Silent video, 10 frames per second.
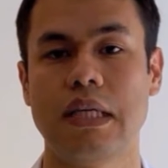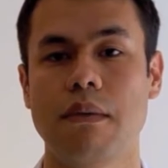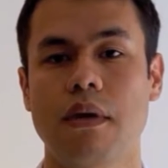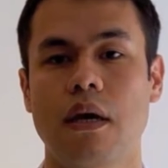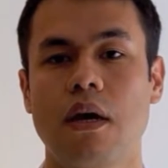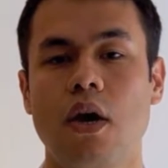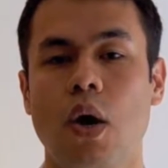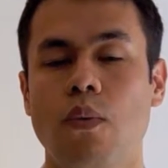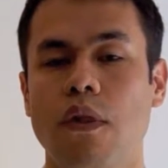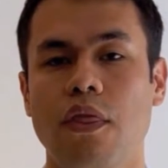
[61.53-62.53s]
ischemia
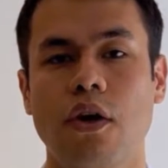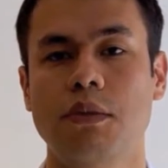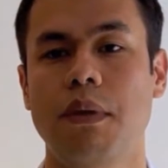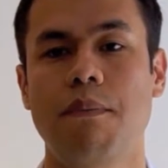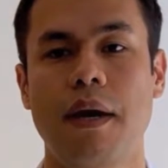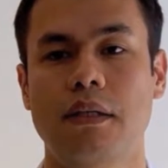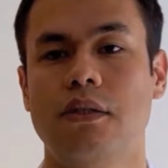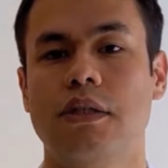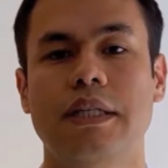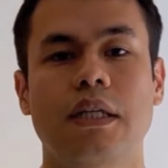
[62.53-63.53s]
would not be
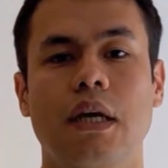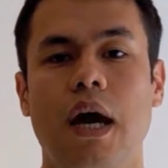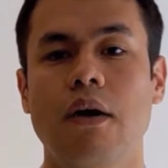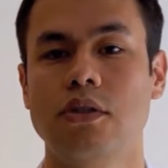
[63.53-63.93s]
better than the